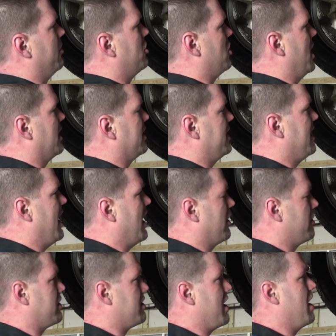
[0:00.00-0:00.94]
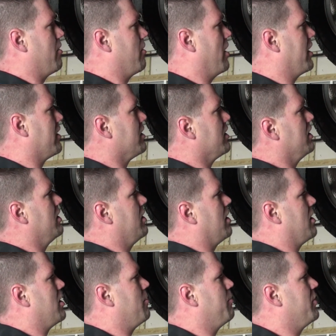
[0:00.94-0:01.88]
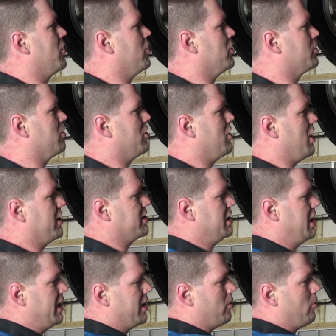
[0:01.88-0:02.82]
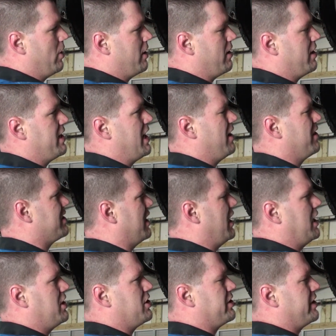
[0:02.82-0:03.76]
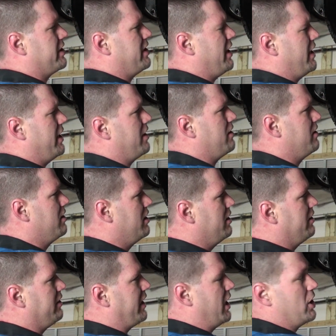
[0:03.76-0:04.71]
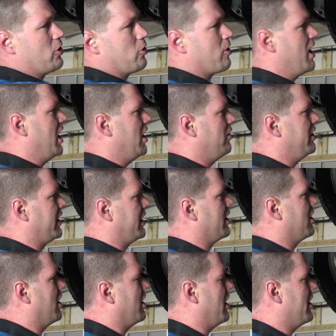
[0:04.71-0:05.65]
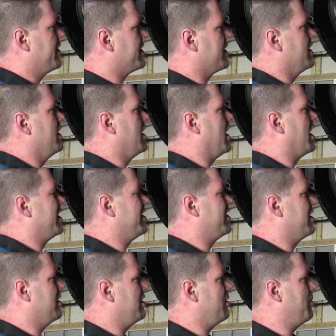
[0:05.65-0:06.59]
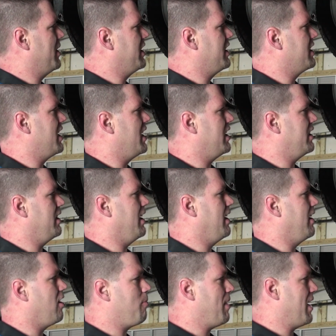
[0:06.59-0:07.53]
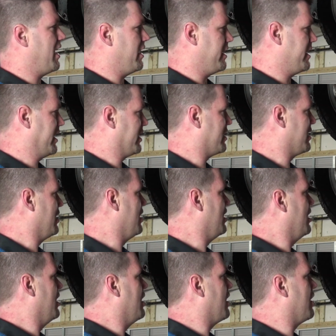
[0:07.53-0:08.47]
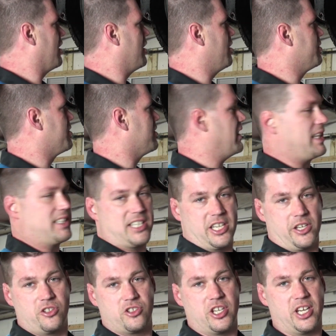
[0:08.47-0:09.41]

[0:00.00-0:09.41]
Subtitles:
would check the outer tie rod. Those will cause tire wear on the outside edges of the tire, in or out. It can cause, depending on how bad it is. So that's how you